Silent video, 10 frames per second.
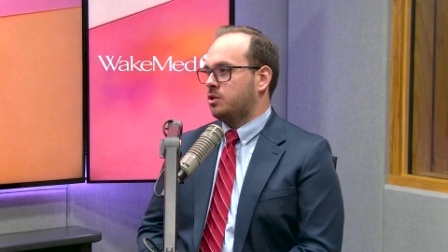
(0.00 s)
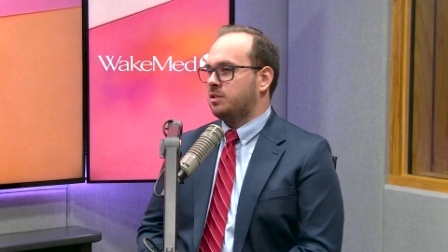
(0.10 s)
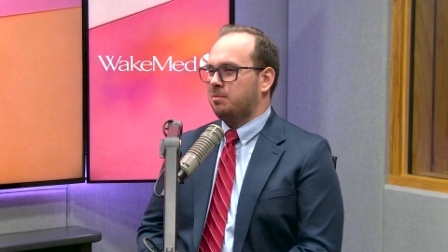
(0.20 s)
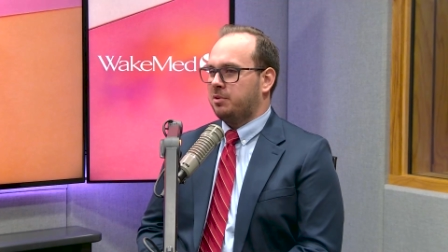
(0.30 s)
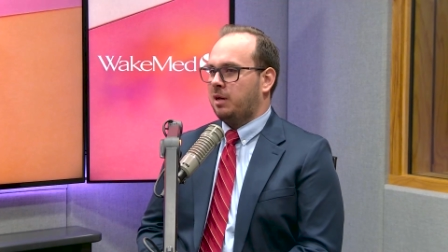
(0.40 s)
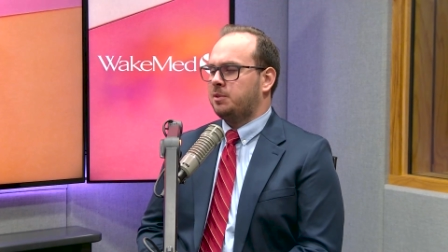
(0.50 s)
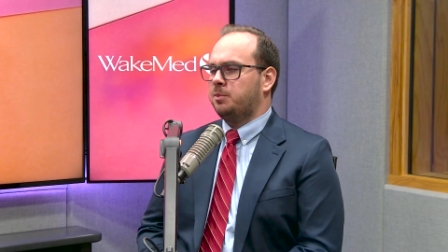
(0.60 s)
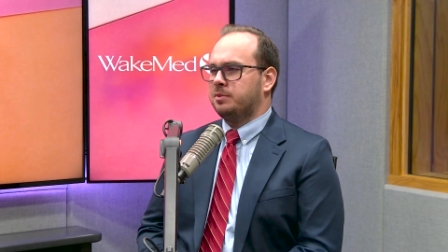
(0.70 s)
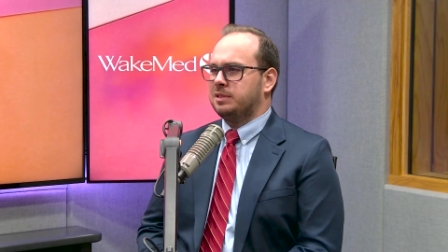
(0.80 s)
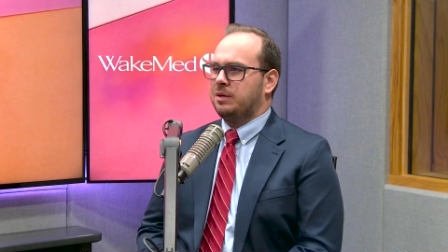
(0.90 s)
So sometimes
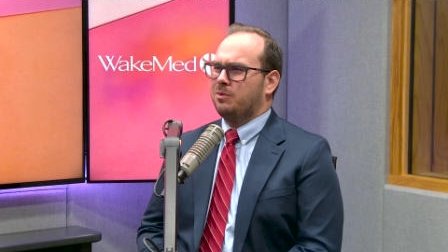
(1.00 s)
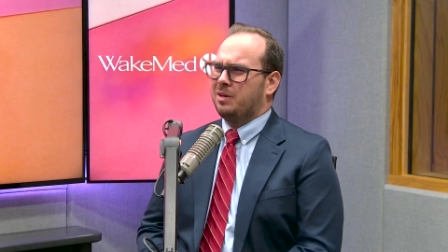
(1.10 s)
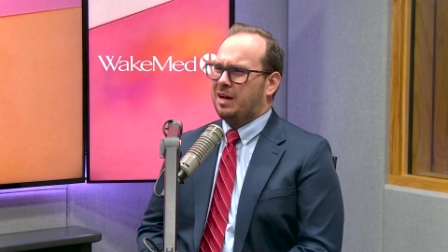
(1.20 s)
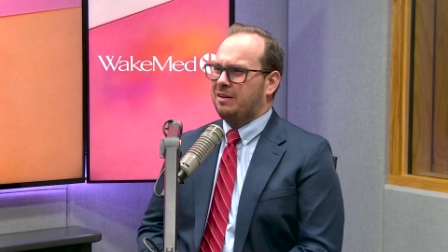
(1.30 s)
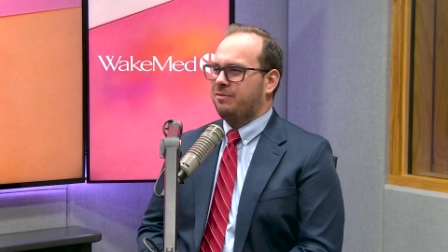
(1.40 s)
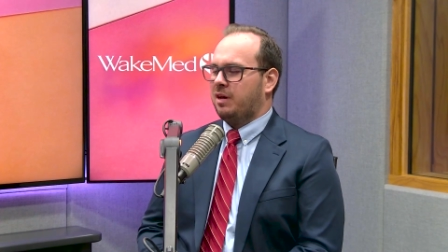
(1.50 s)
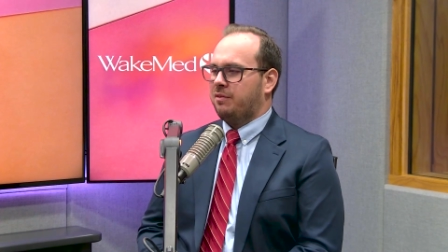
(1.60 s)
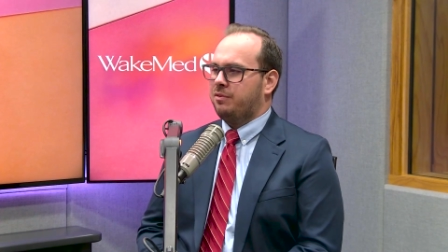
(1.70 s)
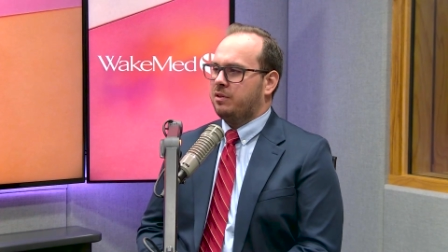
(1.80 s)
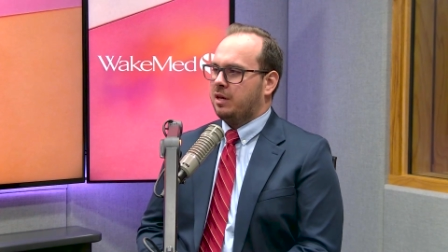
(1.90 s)
people say, well, I
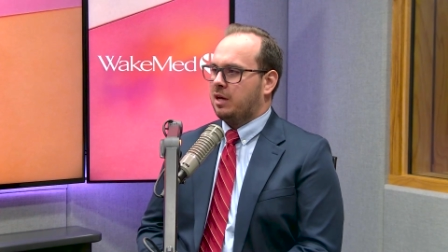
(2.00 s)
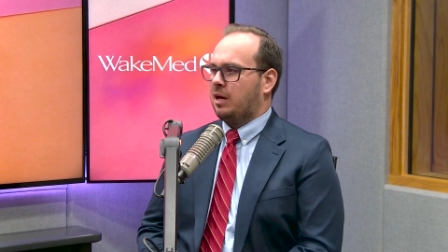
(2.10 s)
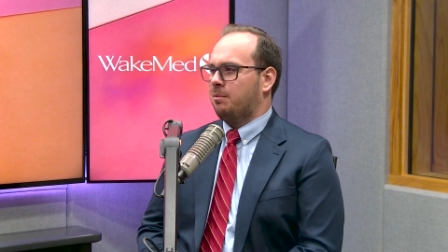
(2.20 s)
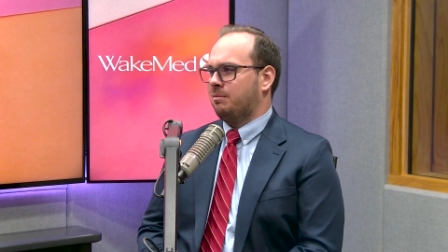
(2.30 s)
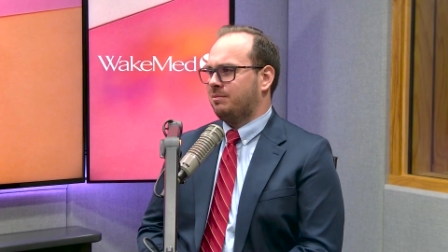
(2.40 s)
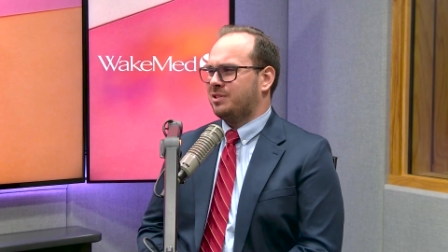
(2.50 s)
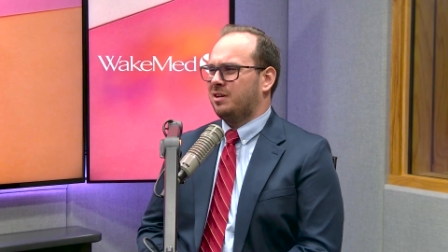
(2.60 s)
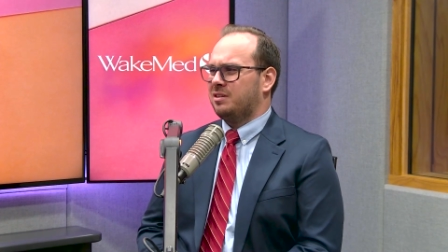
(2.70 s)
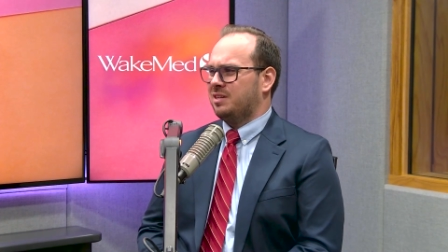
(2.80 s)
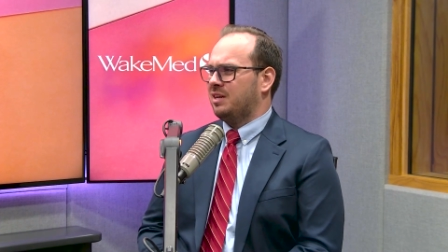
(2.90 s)
feel like I'm
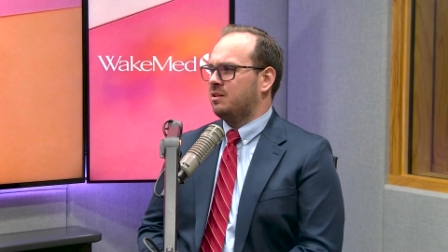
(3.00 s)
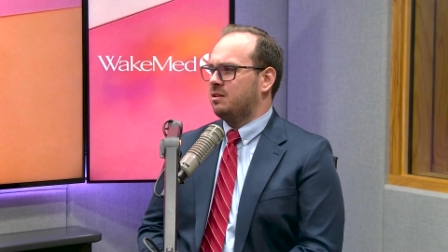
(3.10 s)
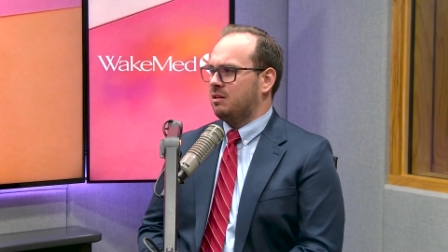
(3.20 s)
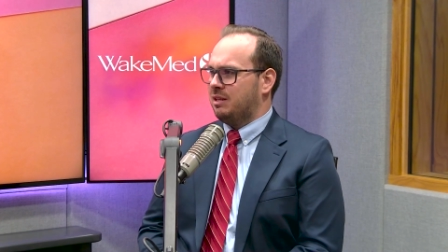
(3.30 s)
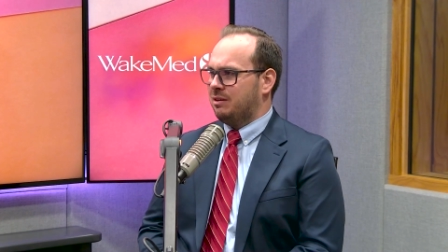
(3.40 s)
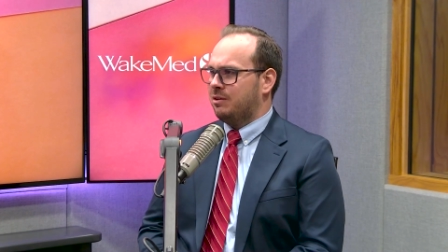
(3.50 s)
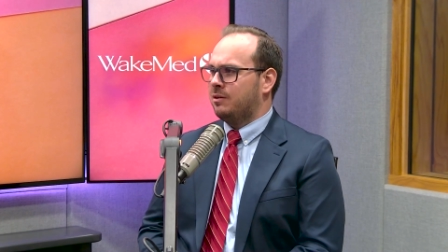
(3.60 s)
starting to get a little ill.